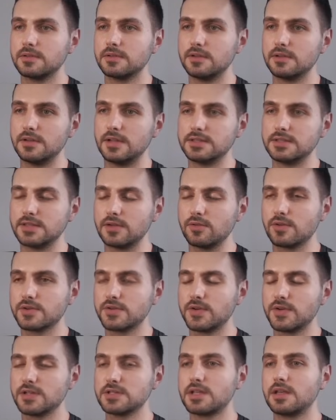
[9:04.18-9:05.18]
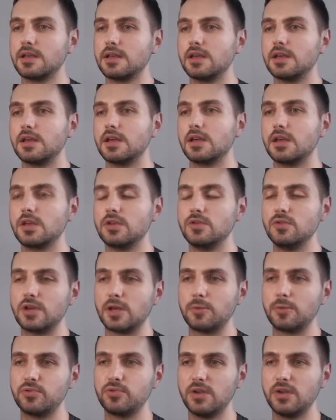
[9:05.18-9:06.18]
let's undo this first, you
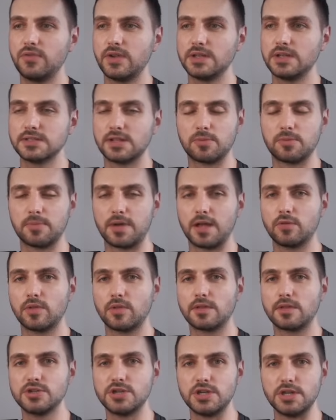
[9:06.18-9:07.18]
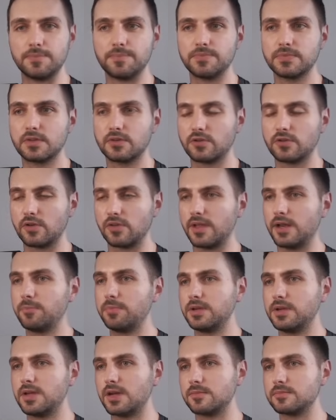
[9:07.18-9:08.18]
can prefix the command with G. So then it
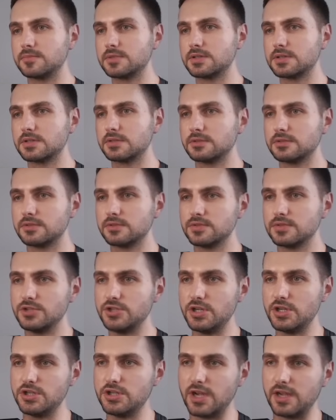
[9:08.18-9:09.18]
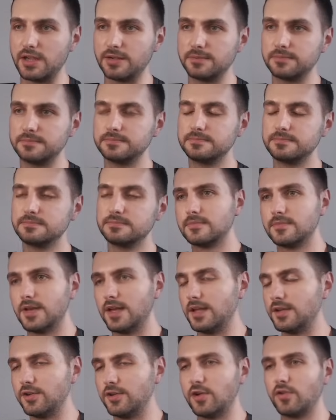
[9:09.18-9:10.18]
becomes GJ
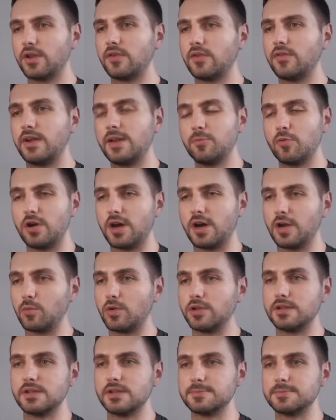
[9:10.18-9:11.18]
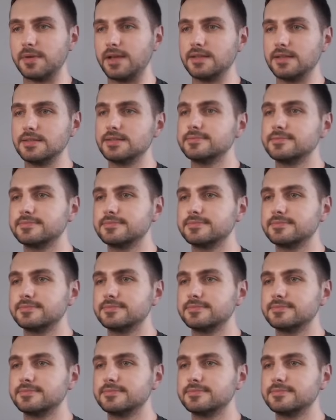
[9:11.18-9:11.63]
and you don't have any more unwanted space.